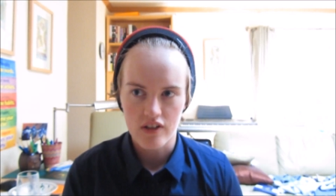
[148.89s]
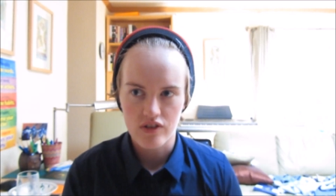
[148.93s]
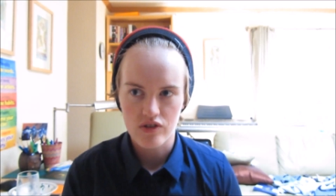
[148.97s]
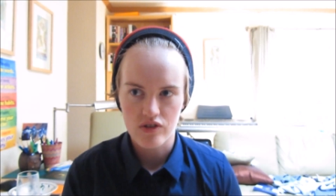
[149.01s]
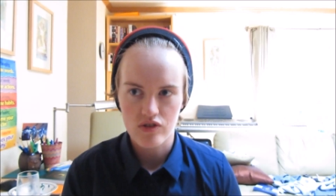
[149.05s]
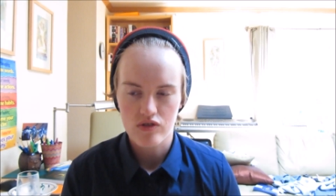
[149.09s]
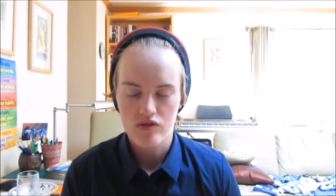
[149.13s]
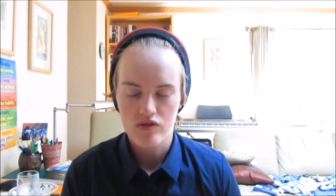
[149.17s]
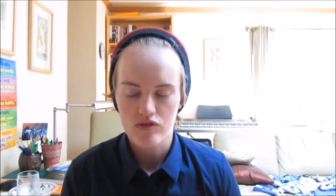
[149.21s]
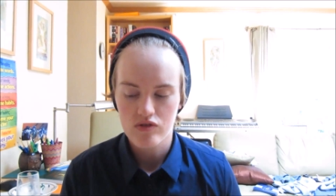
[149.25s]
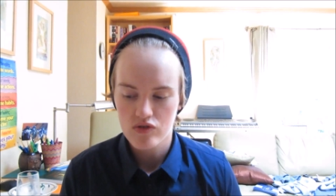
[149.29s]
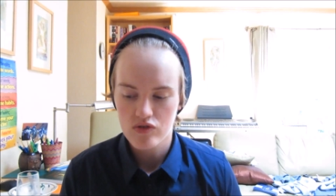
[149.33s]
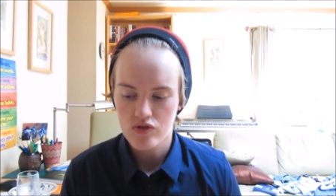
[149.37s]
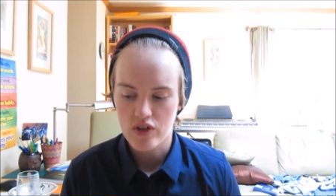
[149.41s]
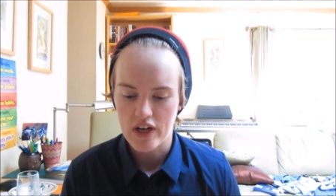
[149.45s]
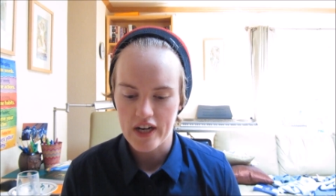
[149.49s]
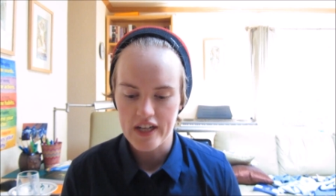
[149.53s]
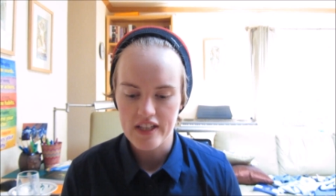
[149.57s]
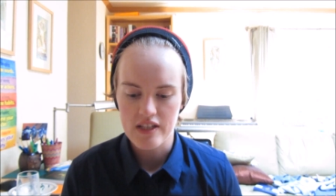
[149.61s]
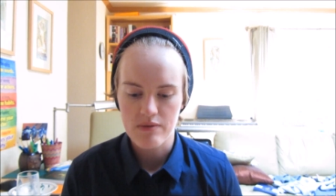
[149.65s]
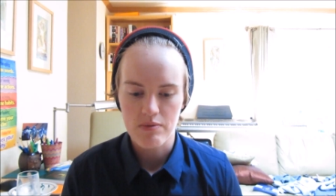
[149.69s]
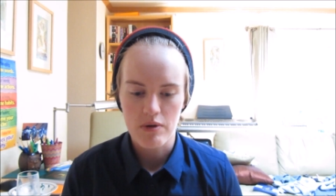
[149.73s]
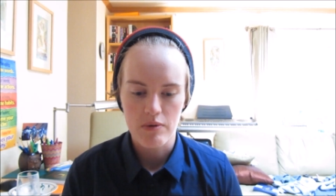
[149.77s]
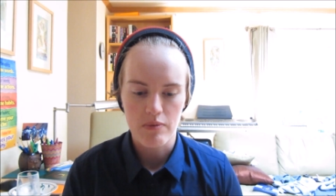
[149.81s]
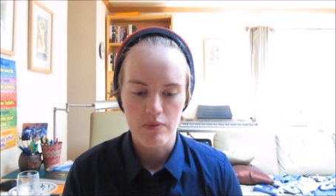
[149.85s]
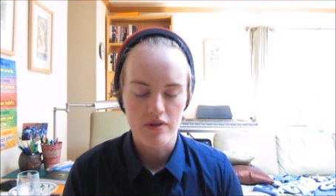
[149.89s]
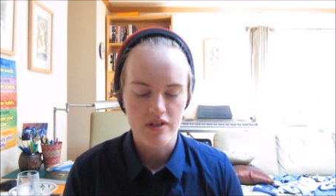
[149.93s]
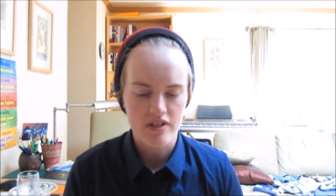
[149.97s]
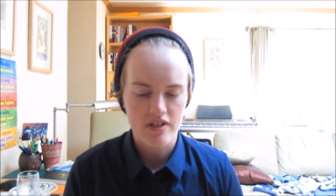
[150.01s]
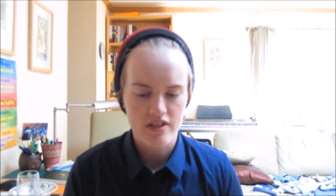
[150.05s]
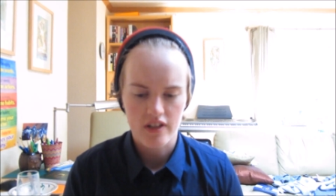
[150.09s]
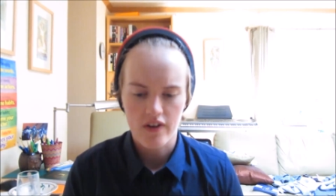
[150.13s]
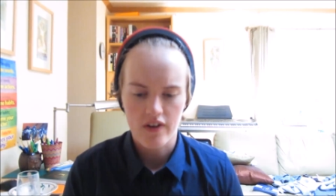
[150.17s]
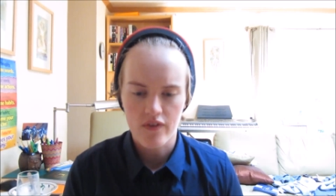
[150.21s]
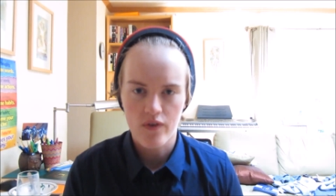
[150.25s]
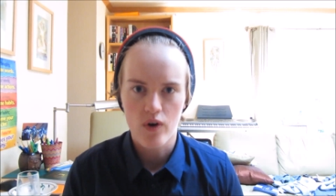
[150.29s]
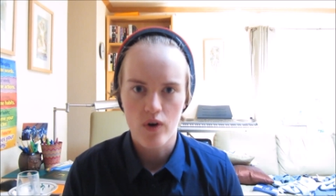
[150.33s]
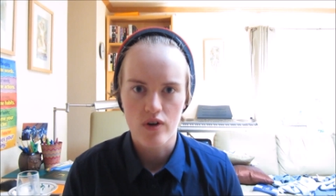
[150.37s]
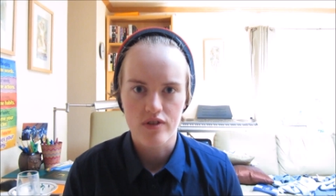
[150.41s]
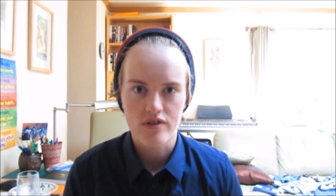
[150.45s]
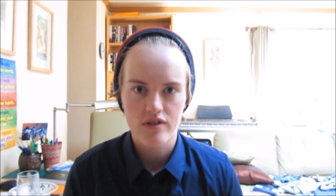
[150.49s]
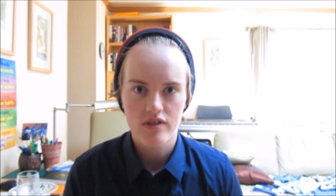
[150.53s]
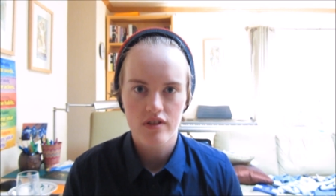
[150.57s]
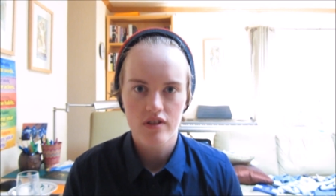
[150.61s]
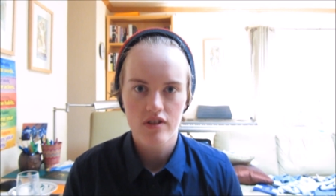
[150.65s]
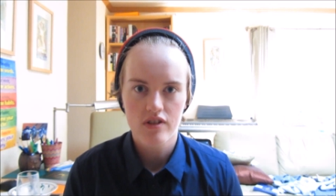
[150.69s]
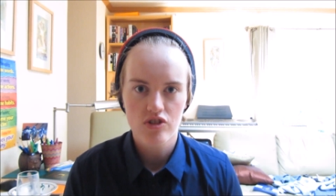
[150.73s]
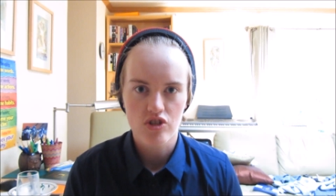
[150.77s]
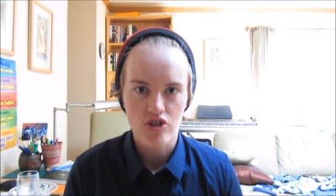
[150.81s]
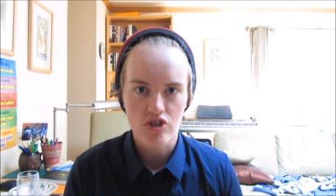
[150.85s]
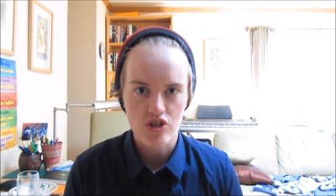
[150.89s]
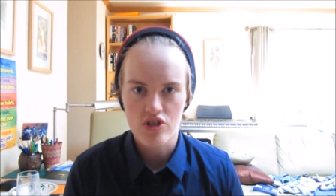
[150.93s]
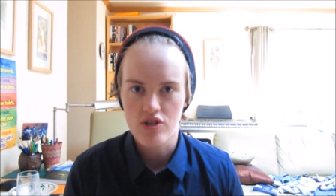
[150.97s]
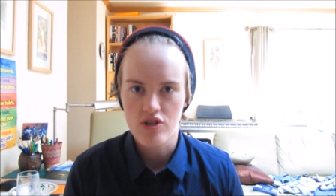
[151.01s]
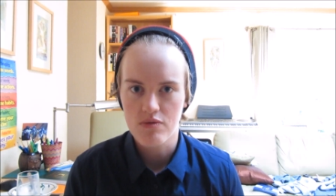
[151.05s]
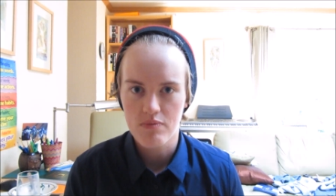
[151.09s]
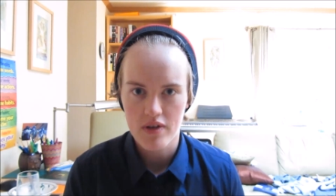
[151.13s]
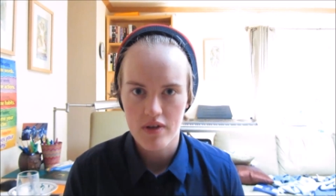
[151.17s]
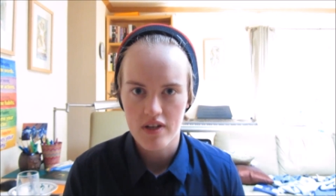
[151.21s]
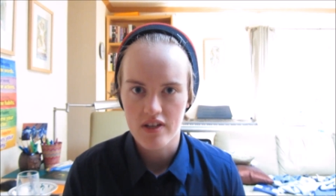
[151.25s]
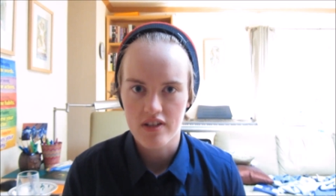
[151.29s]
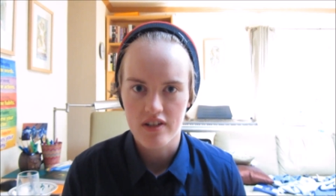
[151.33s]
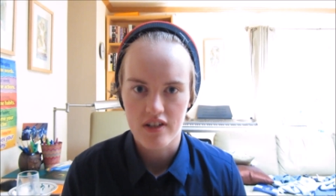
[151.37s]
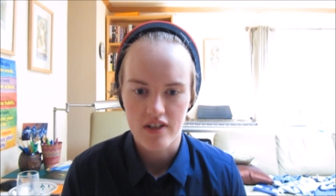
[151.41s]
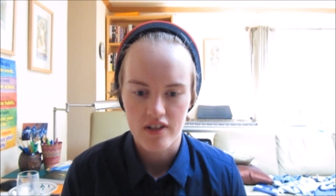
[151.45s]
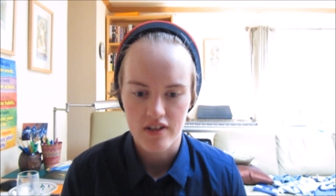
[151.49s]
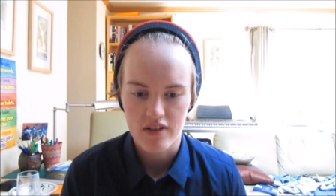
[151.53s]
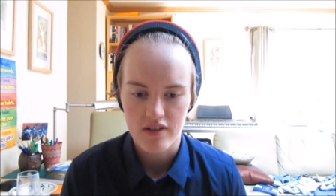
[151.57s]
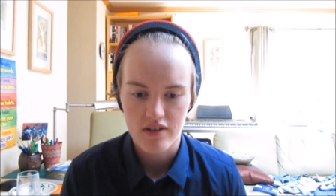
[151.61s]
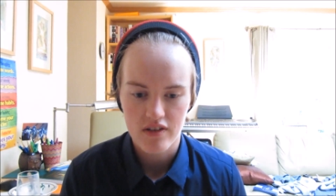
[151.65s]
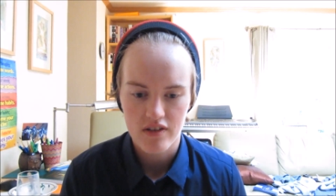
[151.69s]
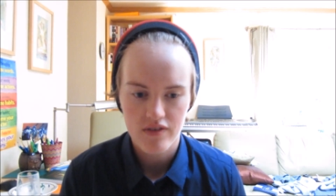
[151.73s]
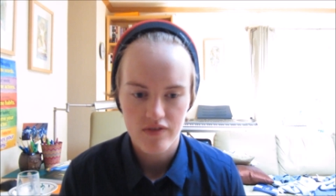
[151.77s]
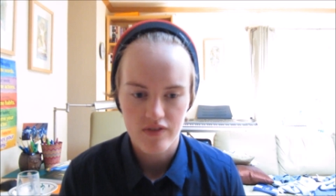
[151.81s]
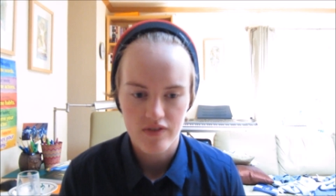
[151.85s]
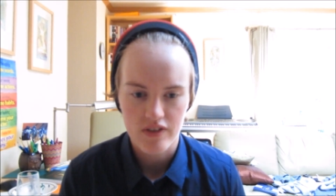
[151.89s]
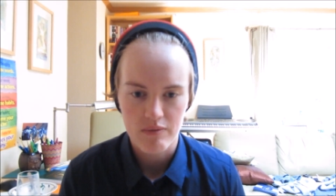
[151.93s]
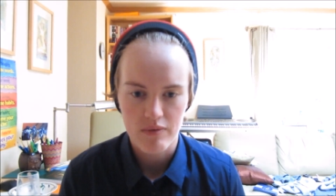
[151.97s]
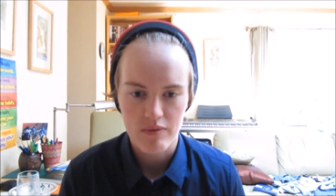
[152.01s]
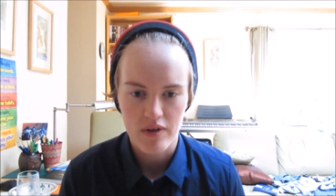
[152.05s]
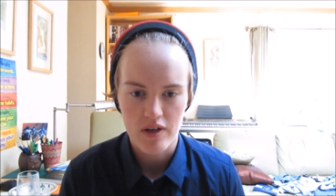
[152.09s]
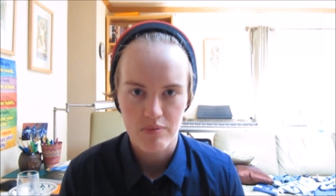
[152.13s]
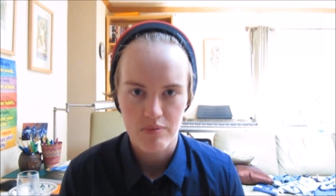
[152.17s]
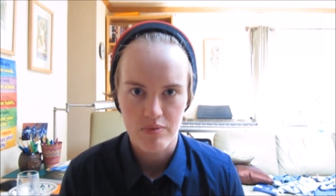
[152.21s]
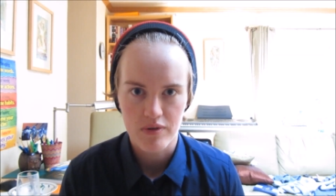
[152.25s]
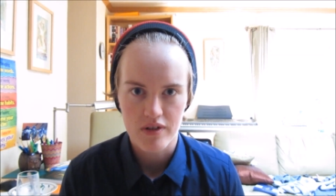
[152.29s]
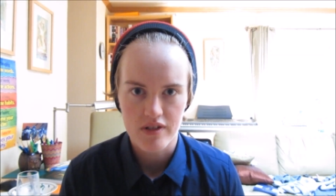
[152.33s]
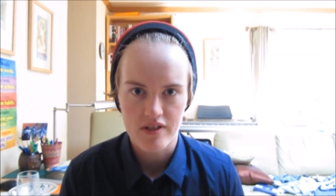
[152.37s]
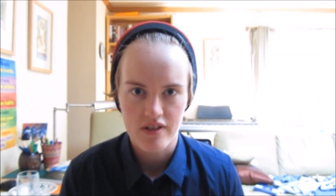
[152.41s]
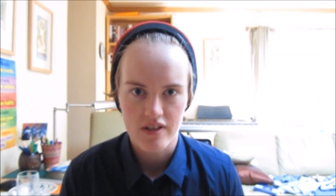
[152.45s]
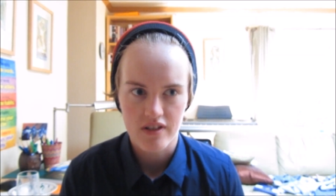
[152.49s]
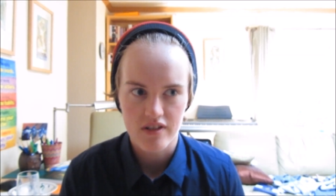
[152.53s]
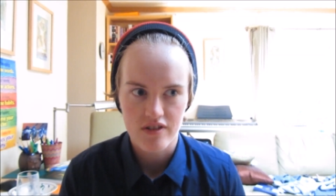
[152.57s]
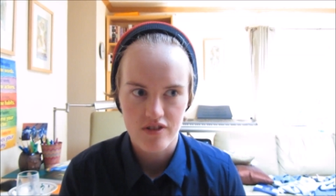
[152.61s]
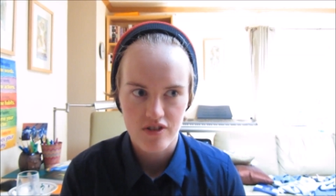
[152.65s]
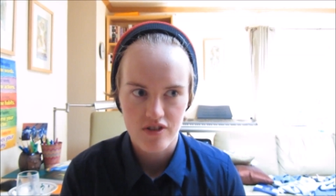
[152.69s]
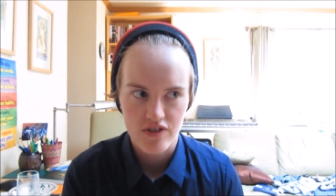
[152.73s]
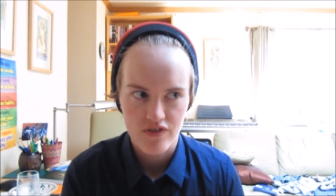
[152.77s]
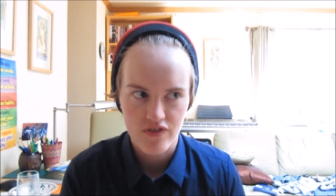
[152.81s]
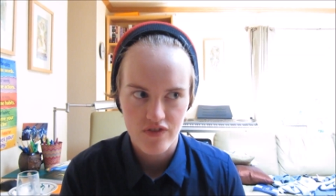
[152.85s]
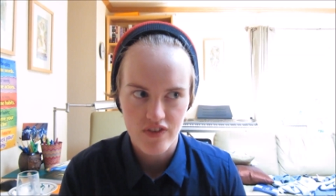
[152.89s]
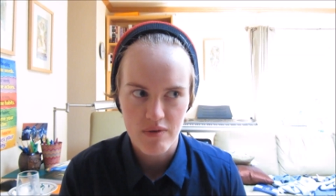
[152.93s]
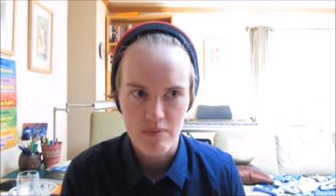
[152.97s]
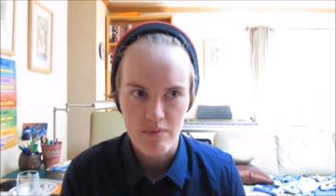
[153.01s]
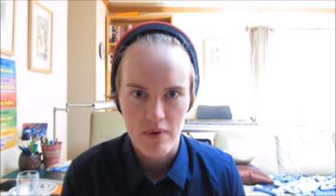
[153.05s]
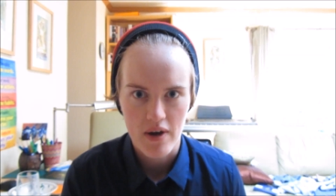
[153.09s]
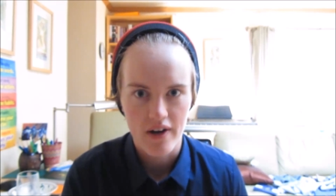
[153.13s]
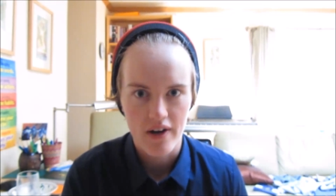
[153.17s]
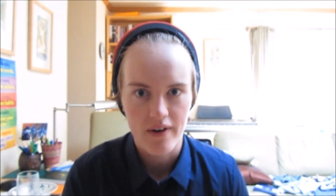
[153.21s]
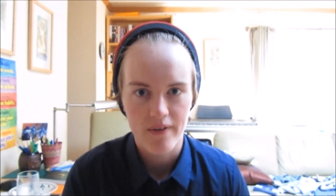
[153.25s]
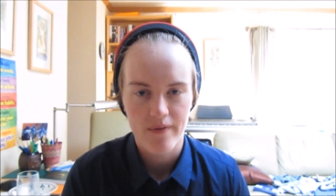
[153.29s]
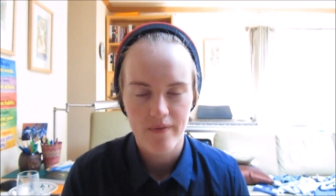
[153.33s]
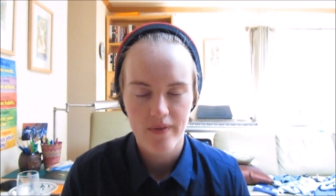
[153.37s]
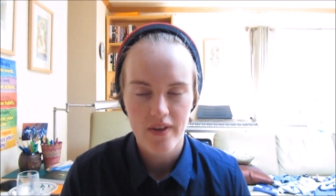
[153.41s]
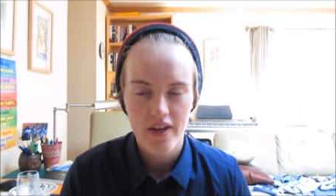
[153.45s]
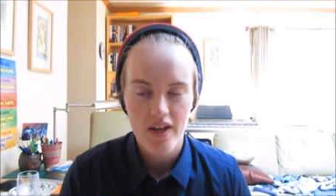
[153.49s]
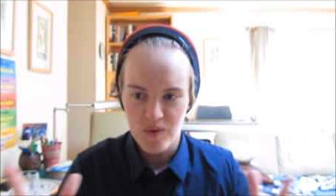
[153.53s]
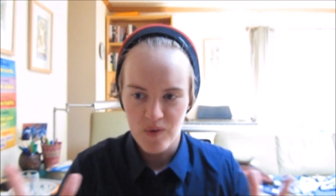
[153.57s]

Us trans people are just like, of course, she should be in a female prison. She's female.